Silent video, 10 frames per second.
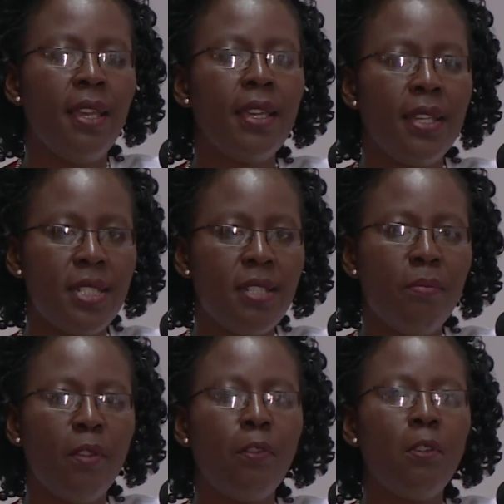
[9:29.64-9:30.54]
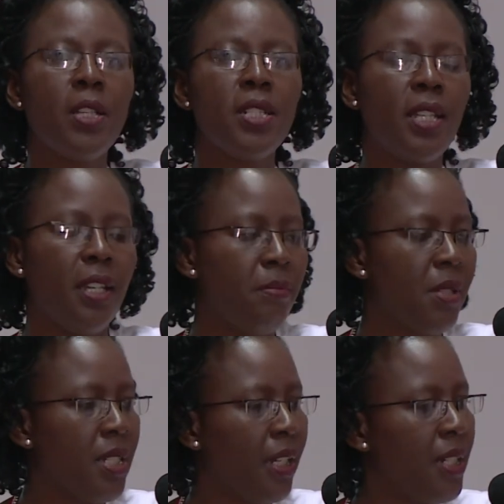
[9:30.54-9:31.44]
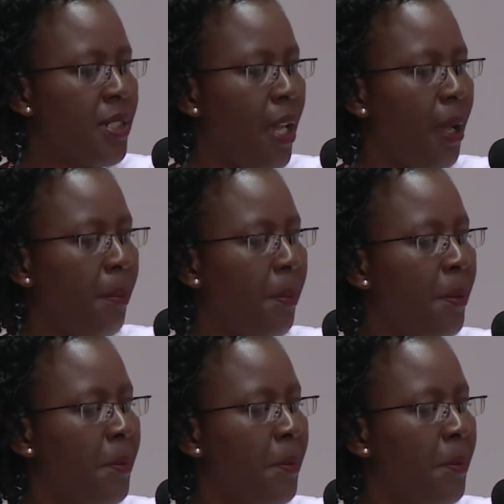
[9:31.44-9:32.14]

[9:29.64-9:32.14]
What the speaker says: it before it can be scaled up.